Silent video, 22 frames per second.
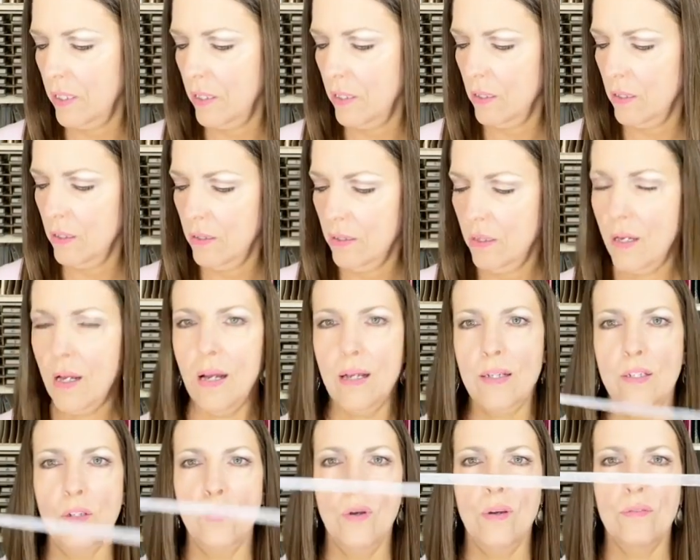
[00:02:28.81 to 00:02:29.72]
here.
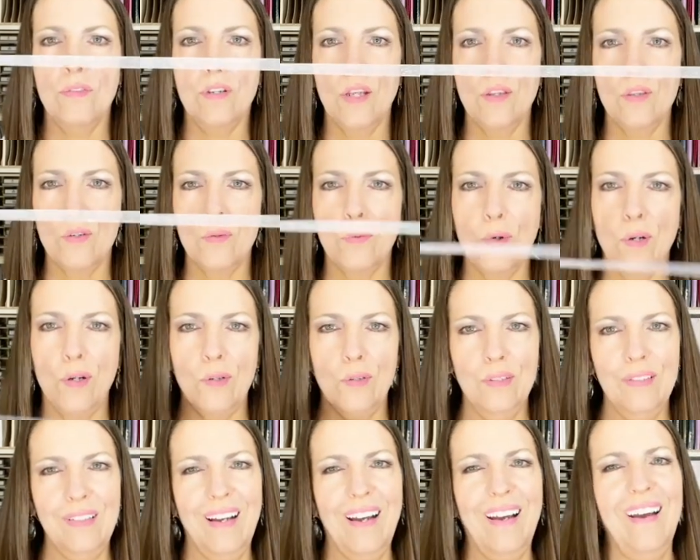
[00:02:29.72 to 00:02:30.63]
I do have another roll